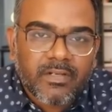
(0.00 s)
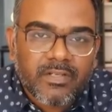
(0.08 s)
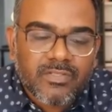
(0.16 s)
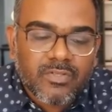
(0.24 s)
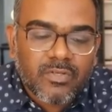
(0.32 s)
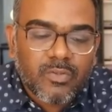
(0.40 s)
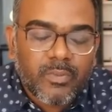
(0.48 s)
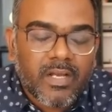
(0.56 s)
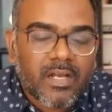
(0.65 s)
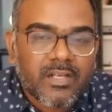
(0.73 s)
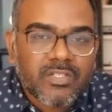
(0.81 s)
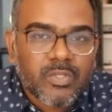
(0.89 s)
that I saw,
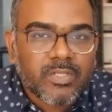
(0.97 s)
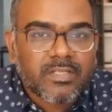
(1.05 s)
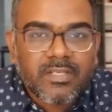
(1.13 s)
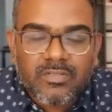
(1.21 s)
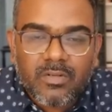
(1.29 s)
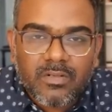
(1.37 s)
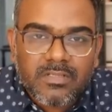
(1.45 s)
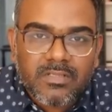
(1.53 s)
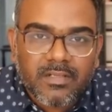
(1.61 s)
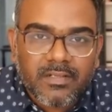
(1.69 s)
I showed you 3 stocks